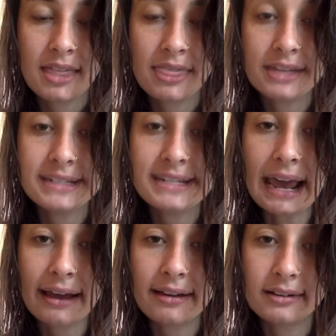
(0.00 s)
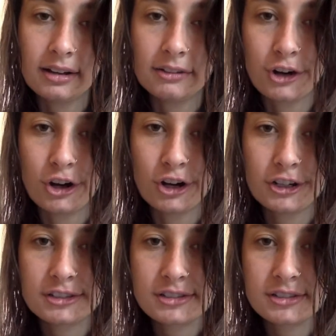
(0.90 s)
The deck of
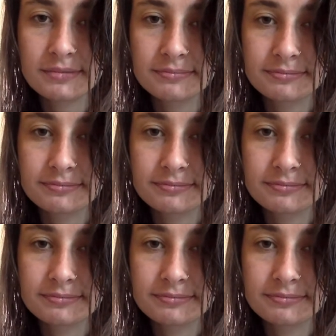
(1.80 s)
cards.